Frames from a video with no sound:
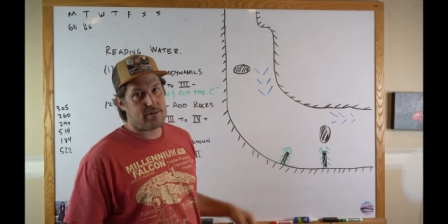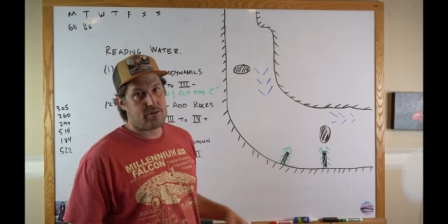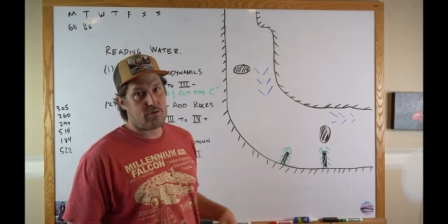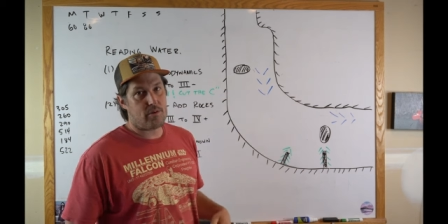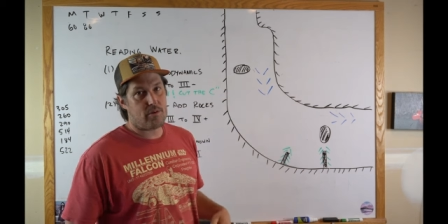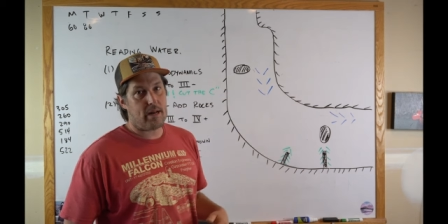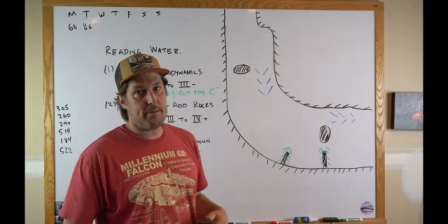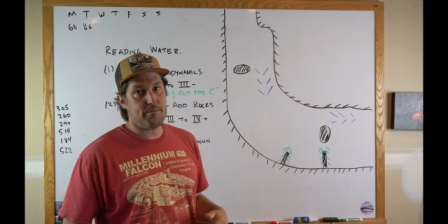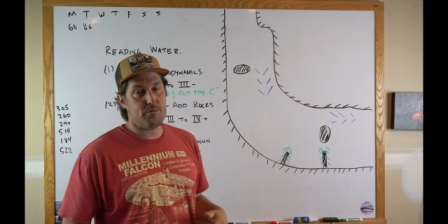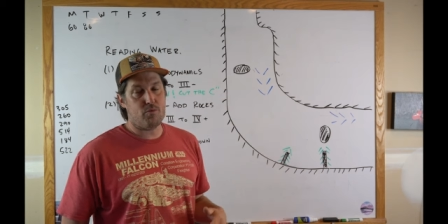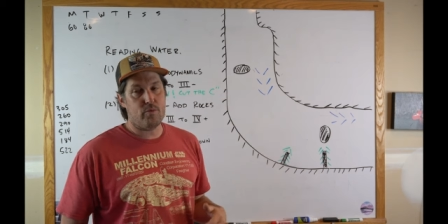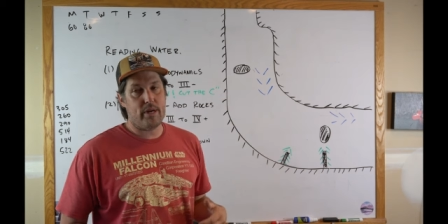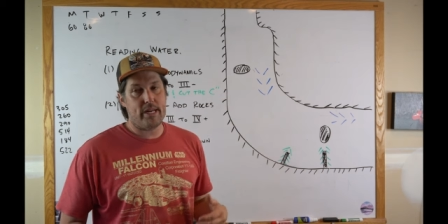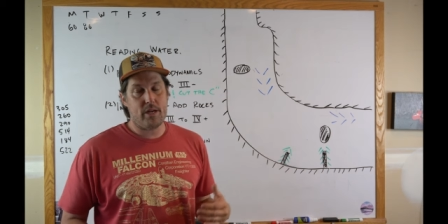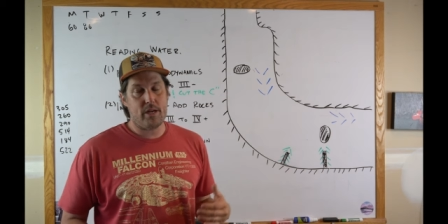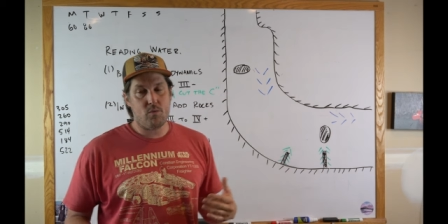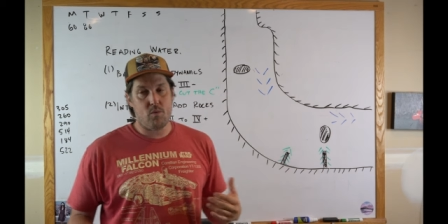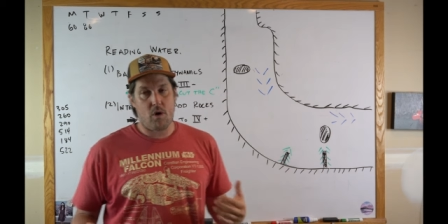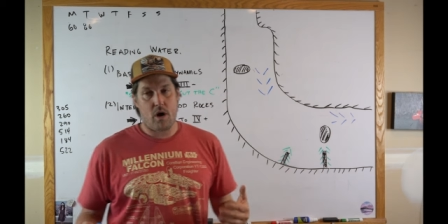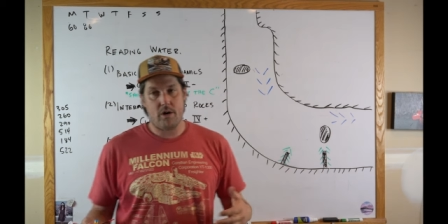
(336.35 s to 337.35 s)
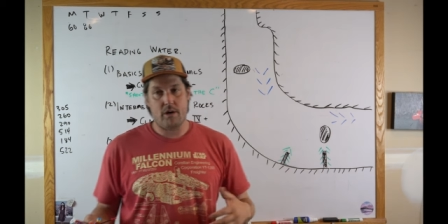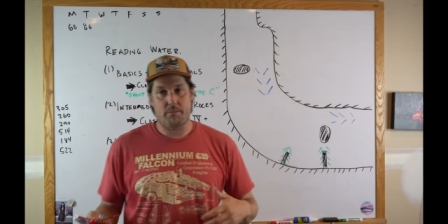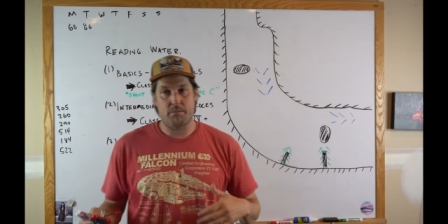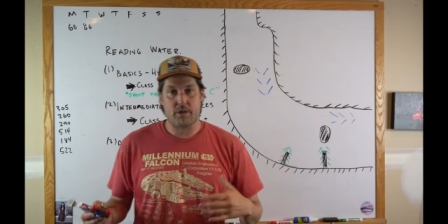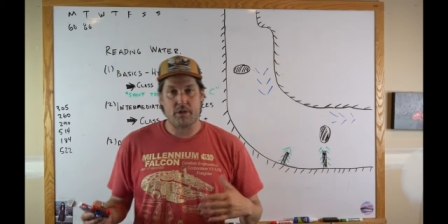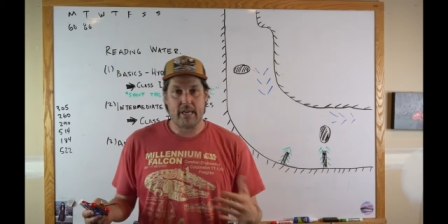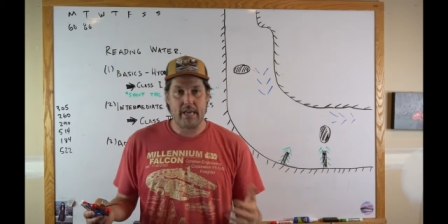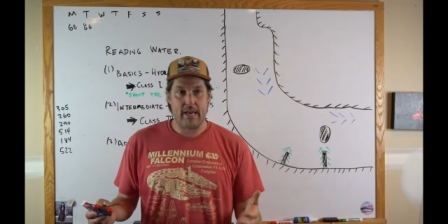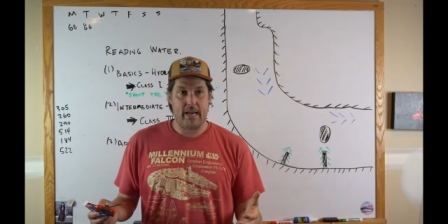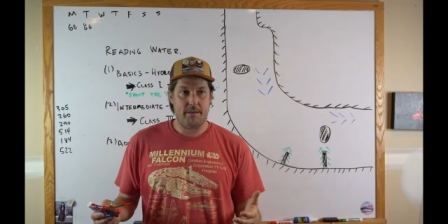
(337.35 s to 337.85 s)
So when I'm reading water, I'm
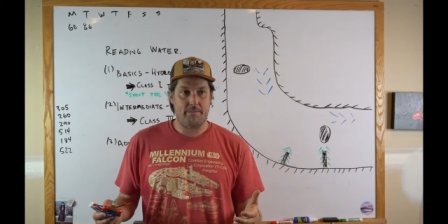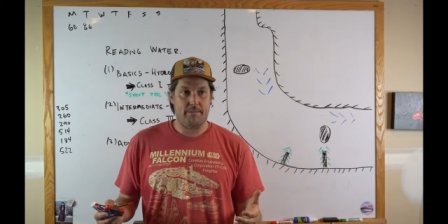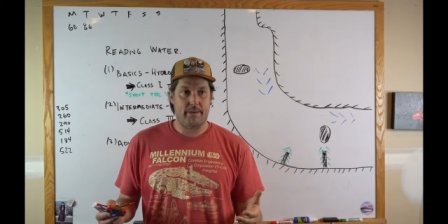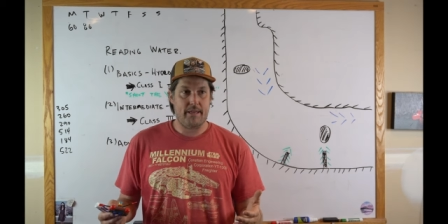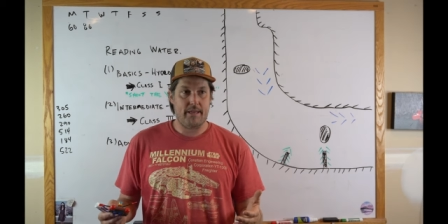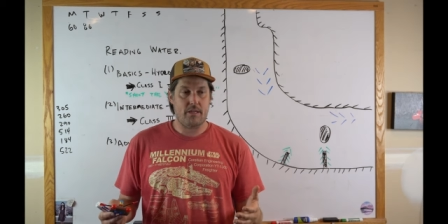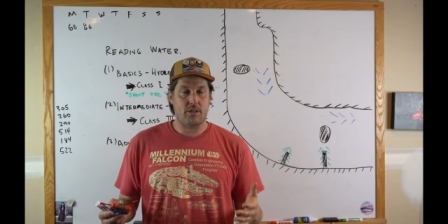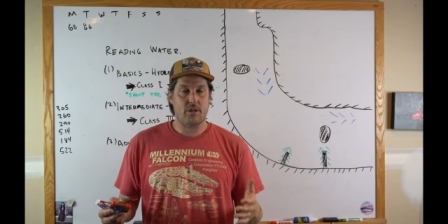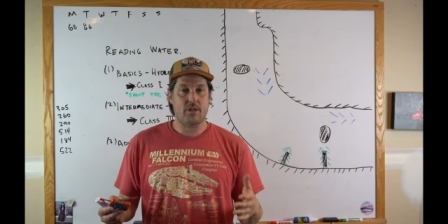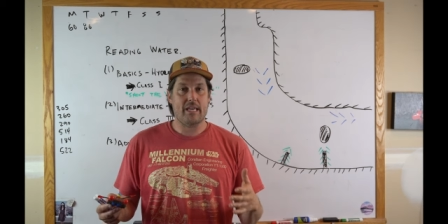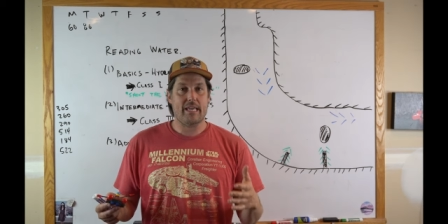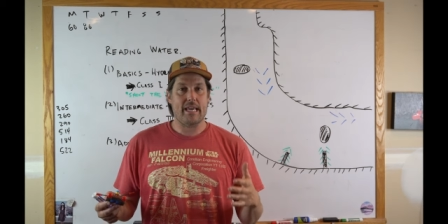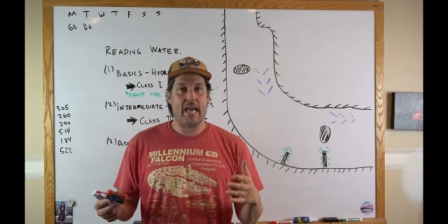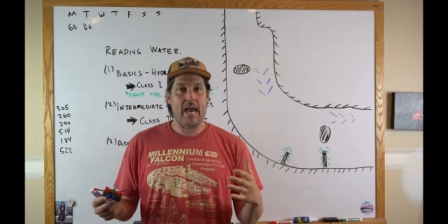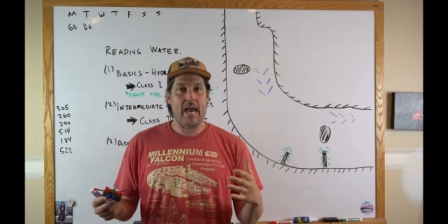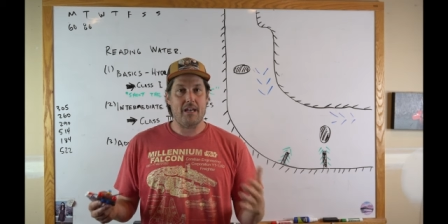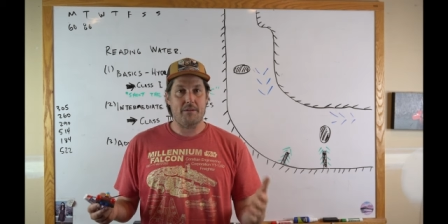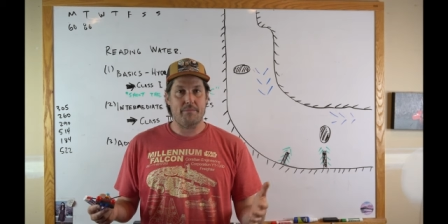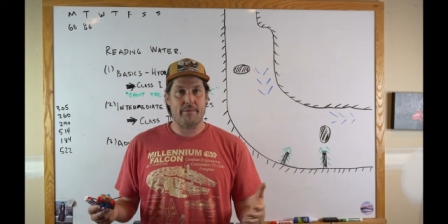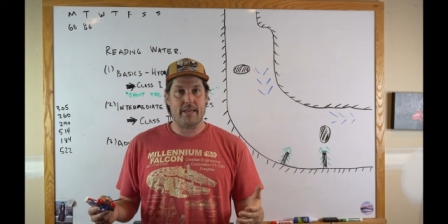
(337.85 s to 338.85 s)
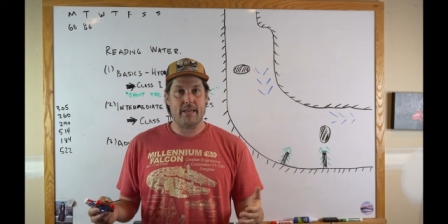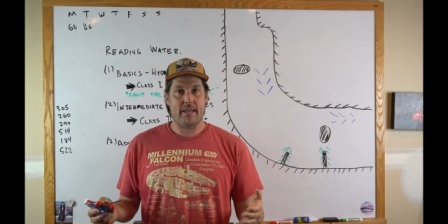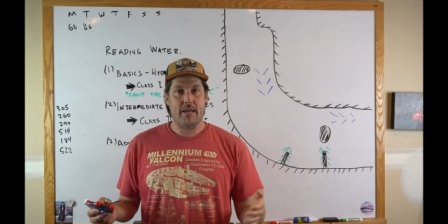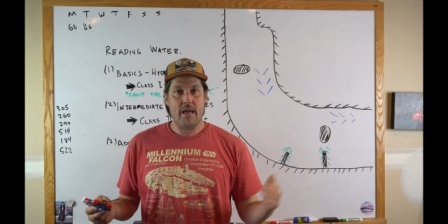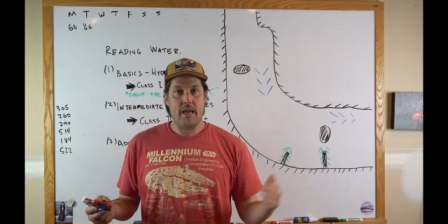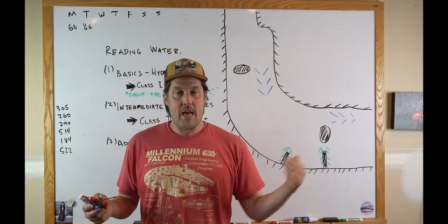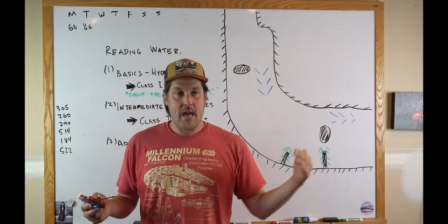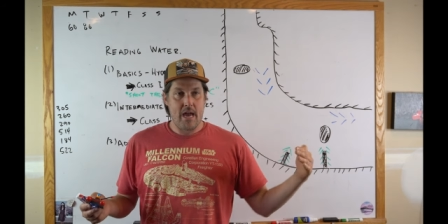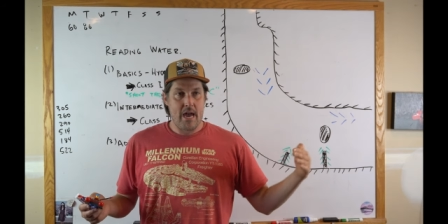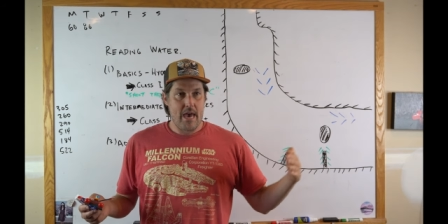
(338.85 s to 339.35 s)
looking ahead of me, looking ahead of me,
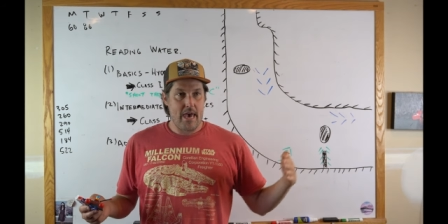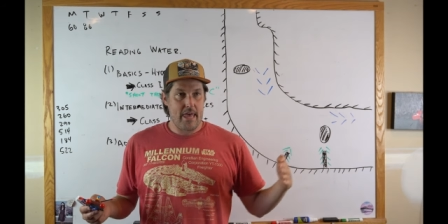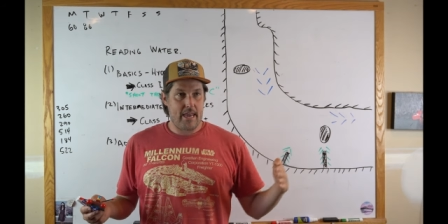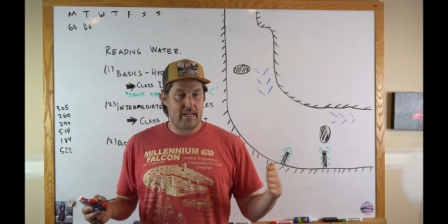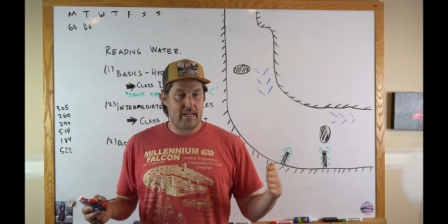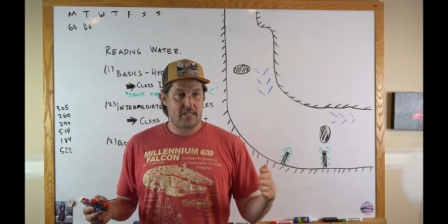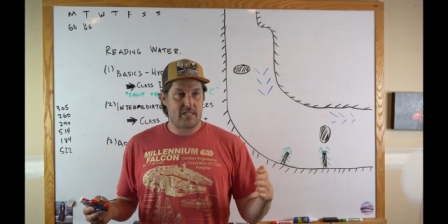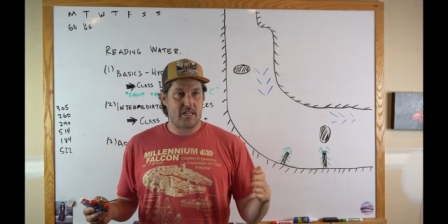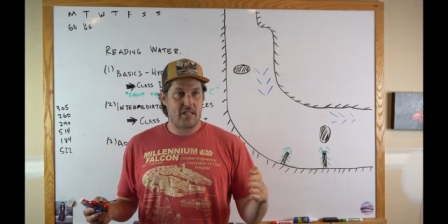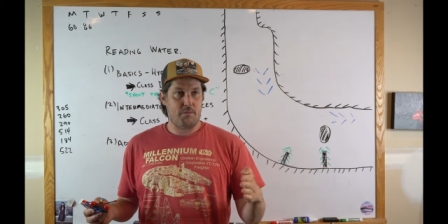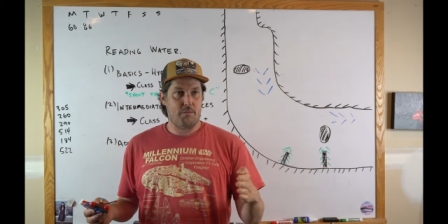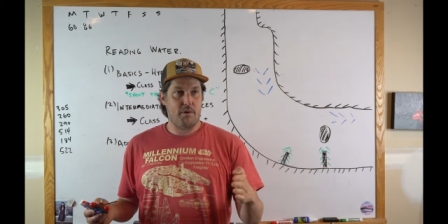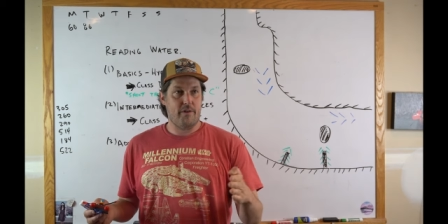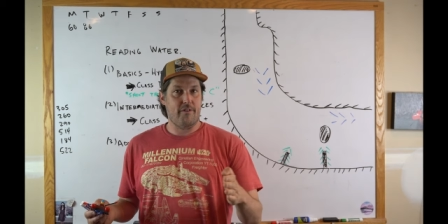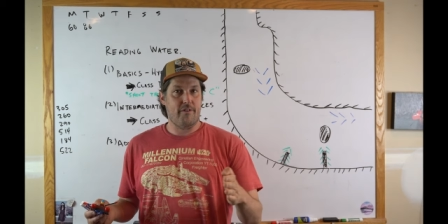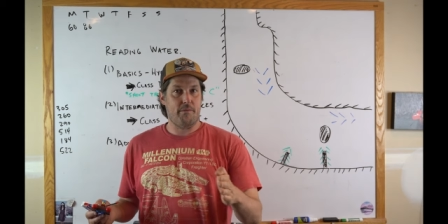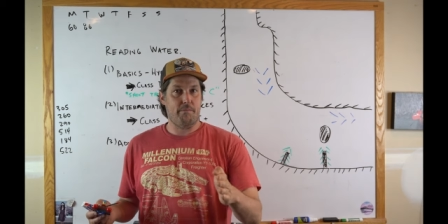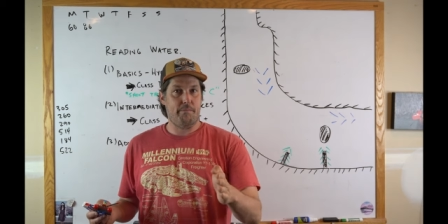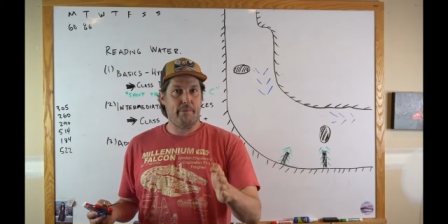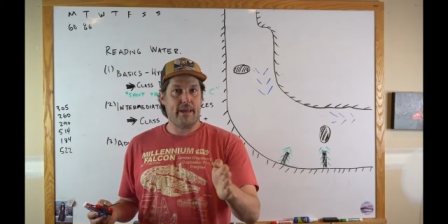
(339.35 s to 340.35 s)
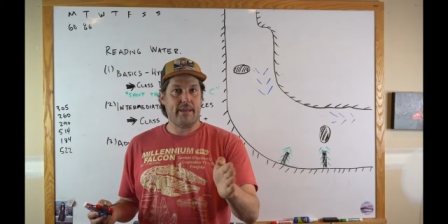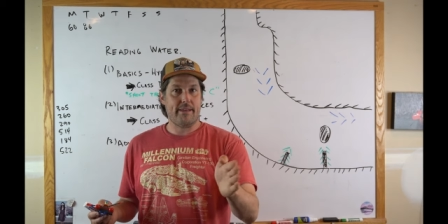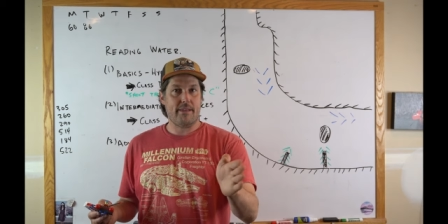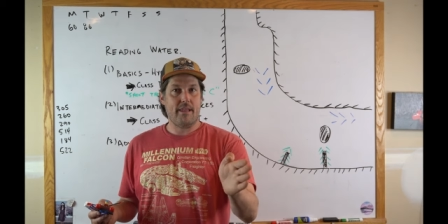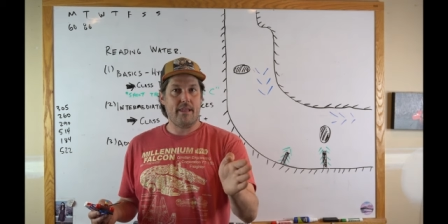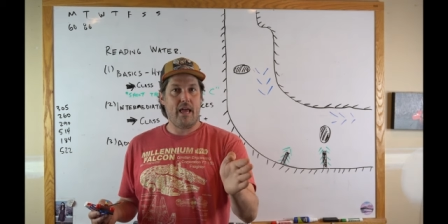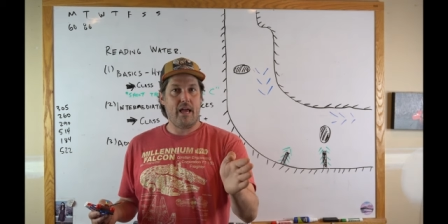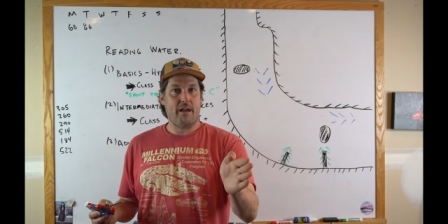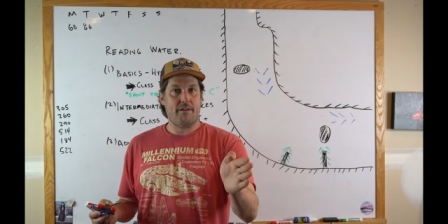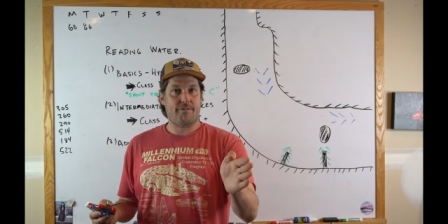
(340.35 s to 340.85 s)
and I see the river
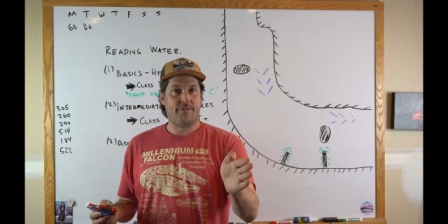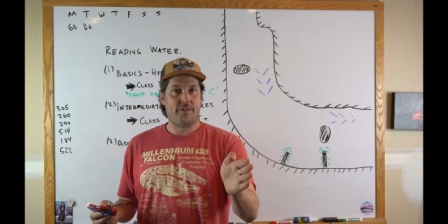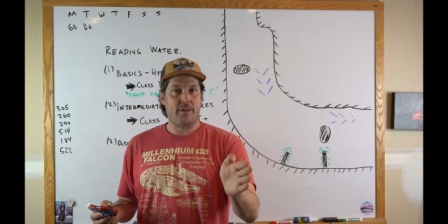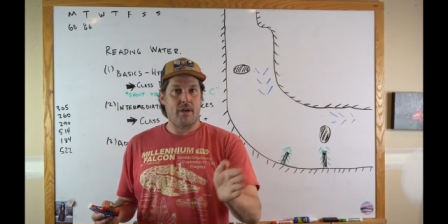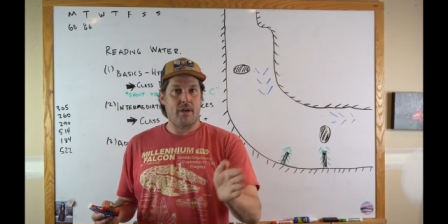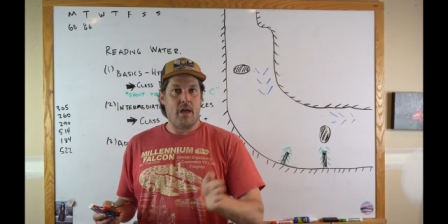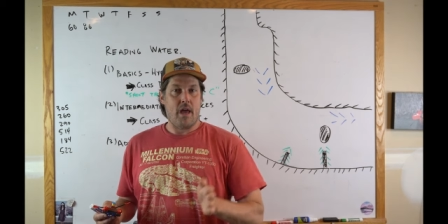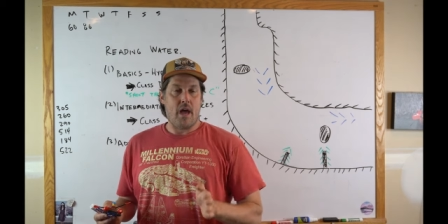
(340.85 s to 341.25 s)
bend left,